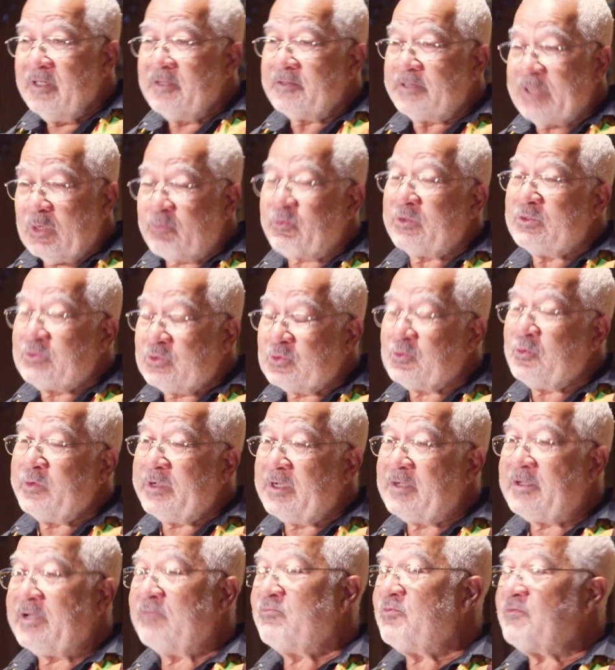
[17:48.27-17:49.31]
They were a
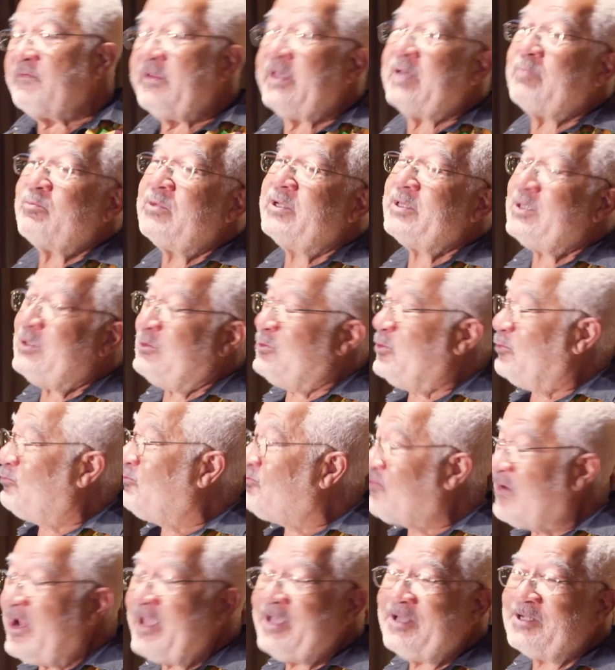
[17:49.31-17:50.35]
dual-income family on
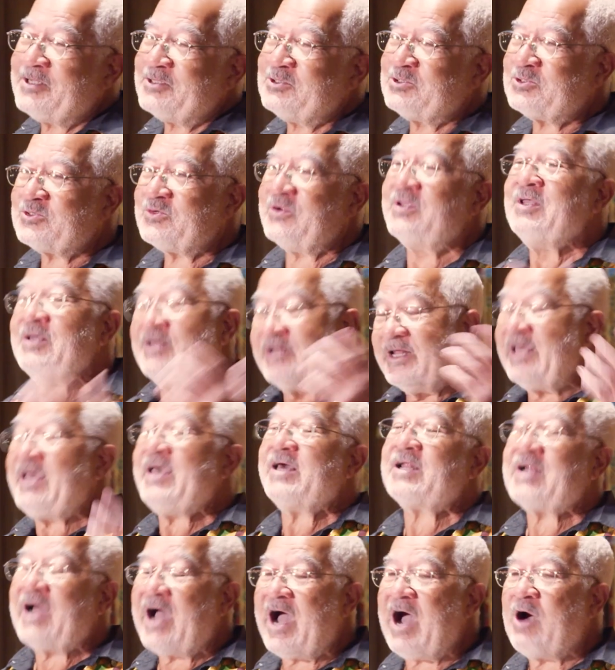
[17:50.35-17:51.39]
Franklin Street. They had a
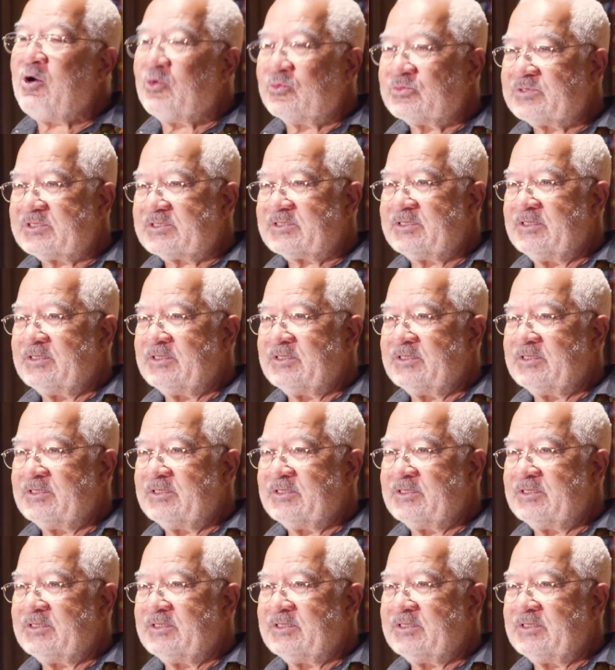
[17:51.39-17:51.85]
house.